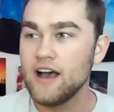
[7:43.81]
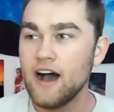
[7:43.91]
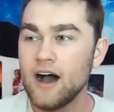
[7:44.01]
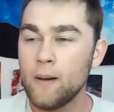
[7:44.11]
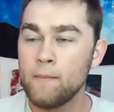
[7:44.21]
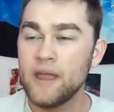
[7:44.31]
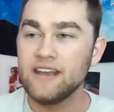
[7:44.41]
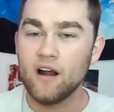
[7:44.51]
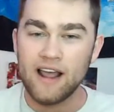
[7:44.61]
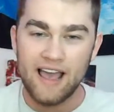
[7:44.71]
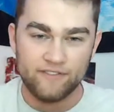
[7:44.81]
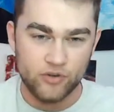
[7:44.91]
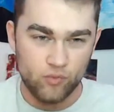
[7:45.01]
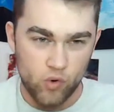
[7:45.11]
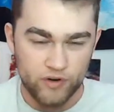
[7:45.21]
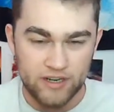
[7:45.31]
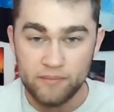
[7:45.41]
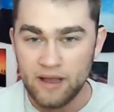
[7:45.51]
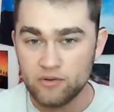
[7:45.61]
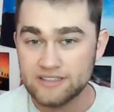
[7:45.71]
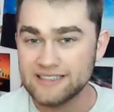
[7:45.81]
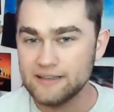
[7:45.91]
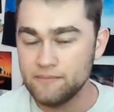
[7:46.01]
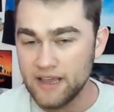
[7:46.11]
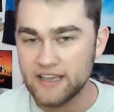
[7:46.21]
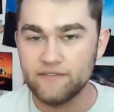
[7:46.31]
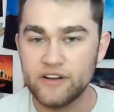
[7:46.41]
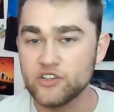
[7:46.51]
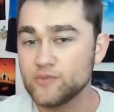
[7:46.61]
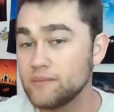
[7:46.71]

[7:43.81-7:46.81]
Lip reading: and not have to worry about making videos.